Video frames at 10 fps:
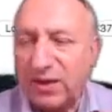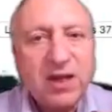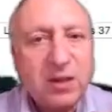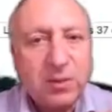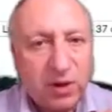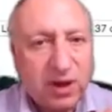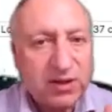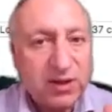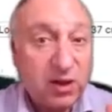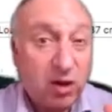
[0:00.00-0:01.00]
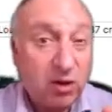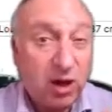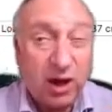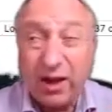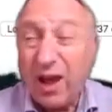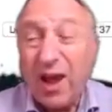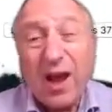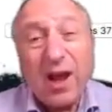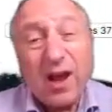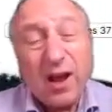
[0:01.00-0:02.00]
enterprises online.
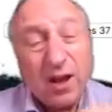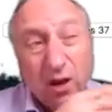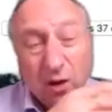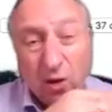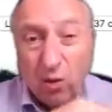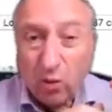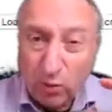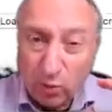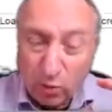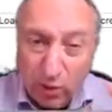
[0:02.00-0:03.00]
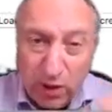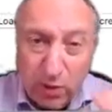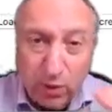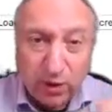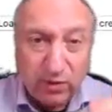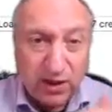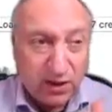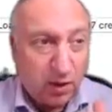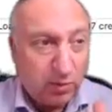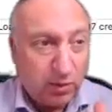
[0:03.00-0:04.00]
When we want to raise
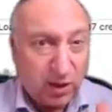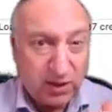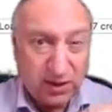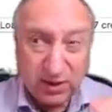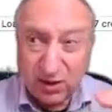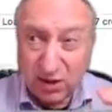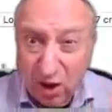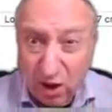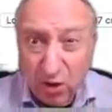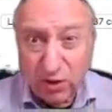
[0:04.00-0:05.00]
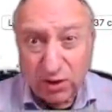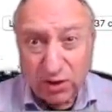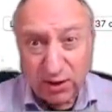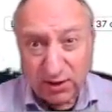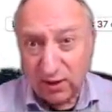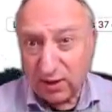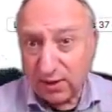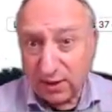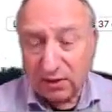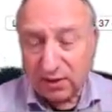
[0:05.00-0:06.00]
our prices as coaches and
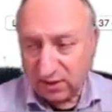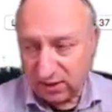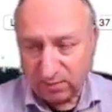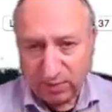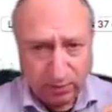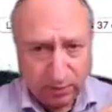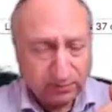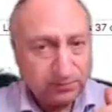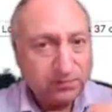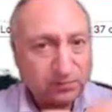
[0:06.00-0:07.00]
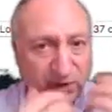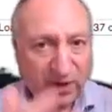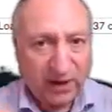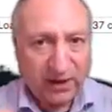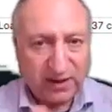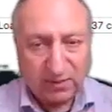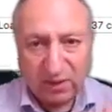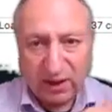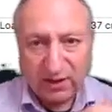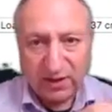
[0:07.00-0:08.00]
consultants and people providing some
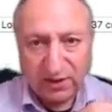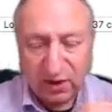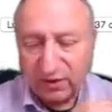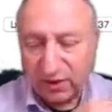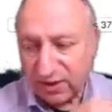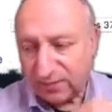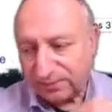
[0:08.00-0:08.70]
kind of service,